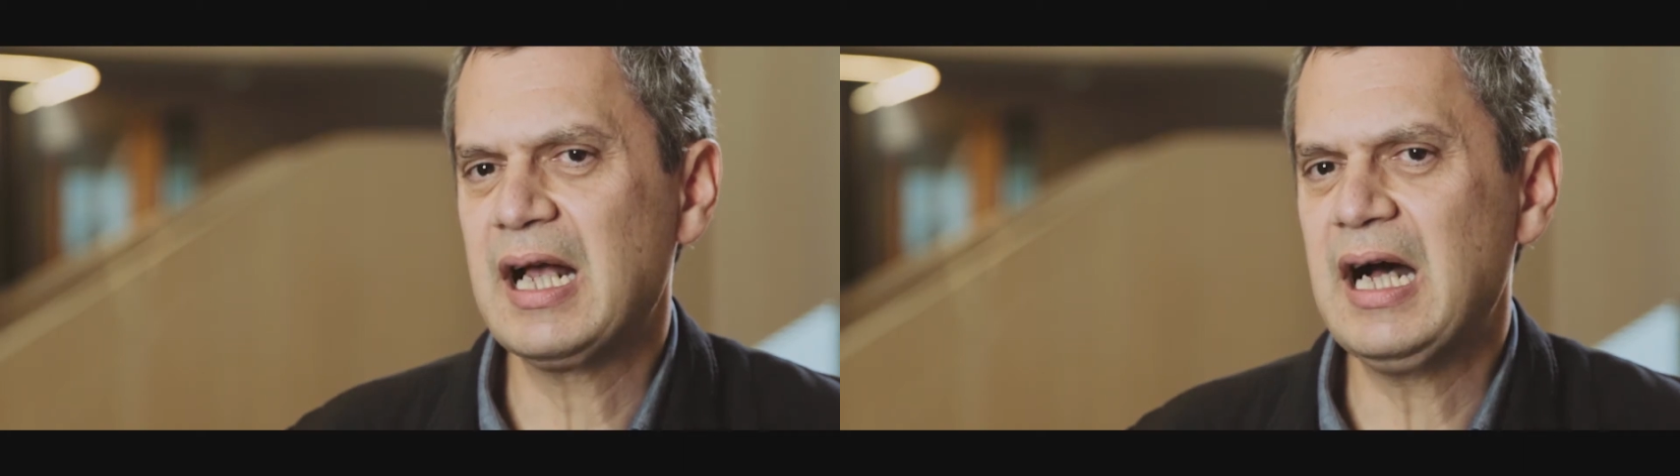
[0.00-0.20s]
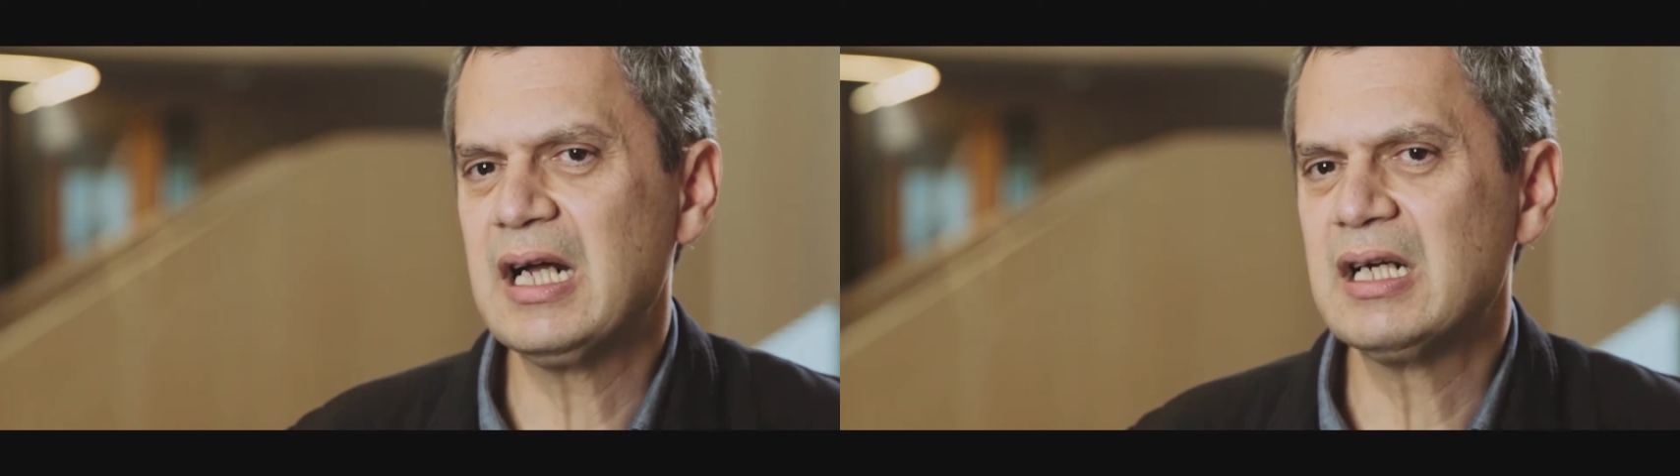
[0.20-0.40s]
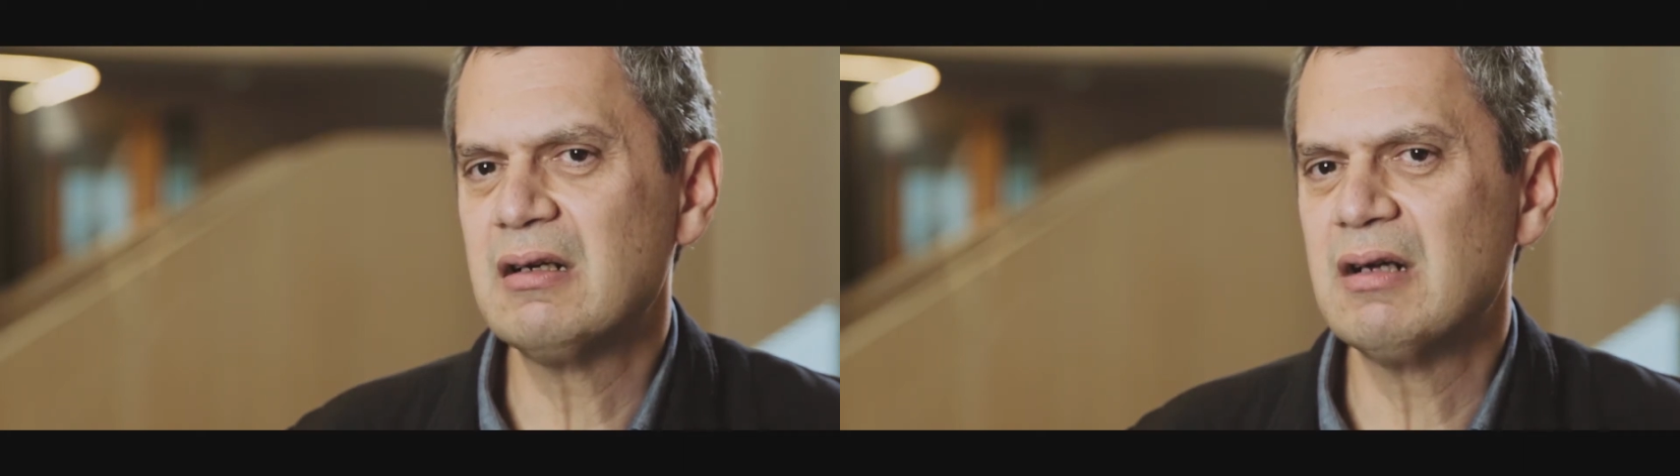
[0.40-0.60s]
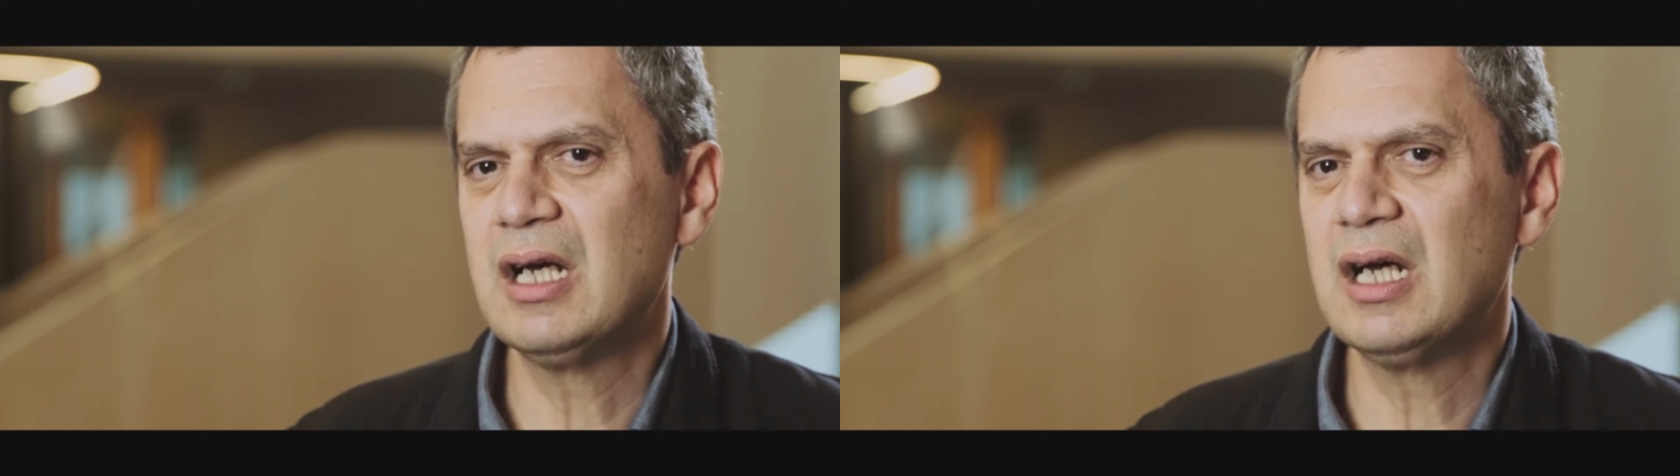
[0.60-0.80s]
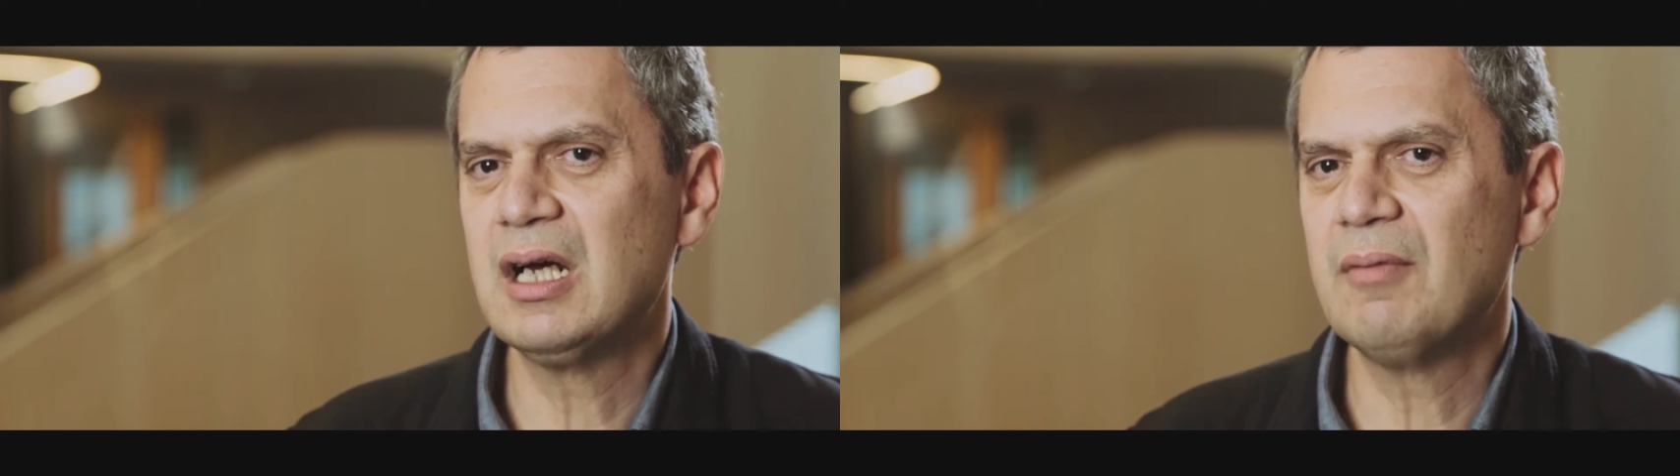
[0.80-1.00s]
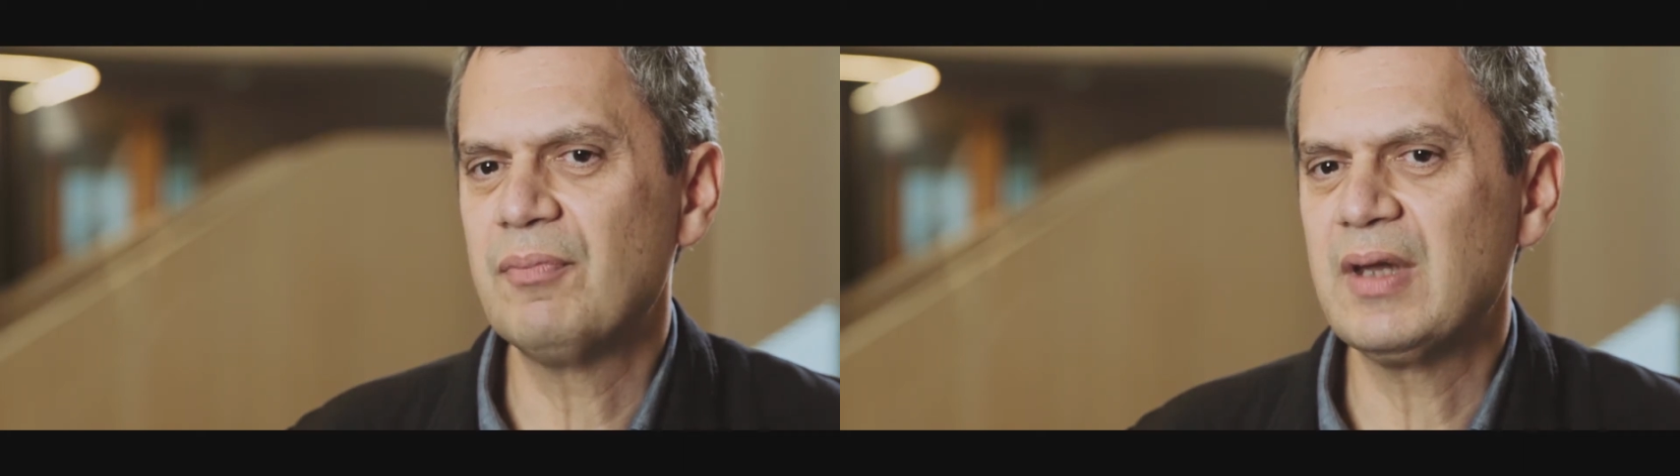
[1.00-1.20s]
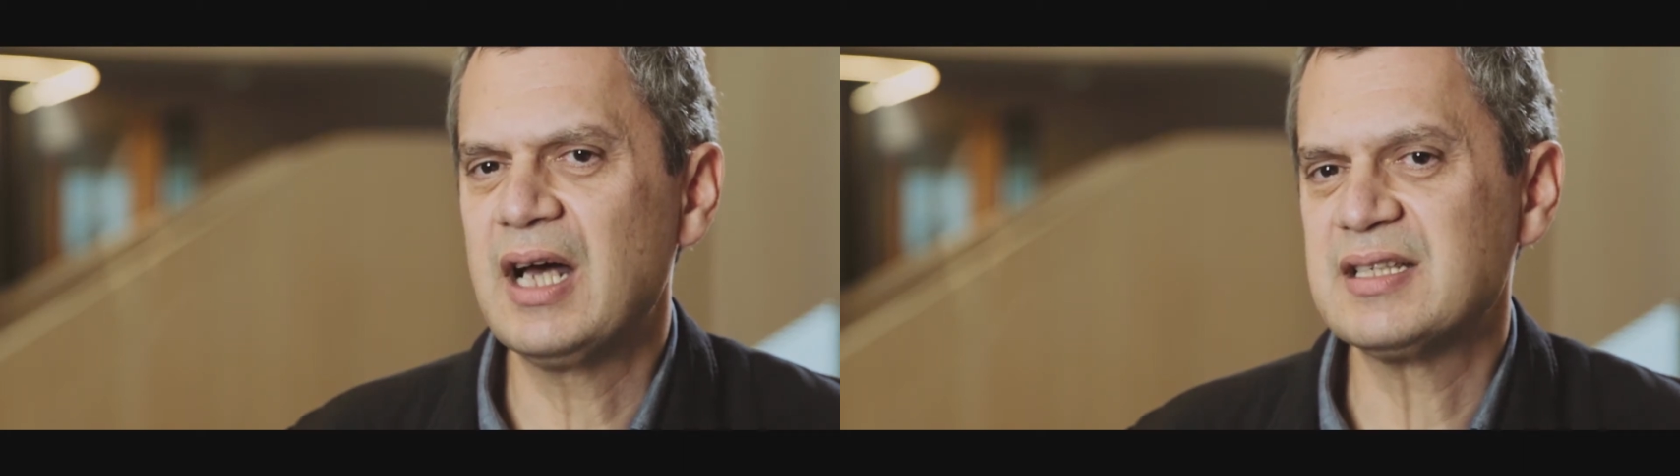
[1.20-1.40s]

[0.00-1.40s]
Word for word: can, um,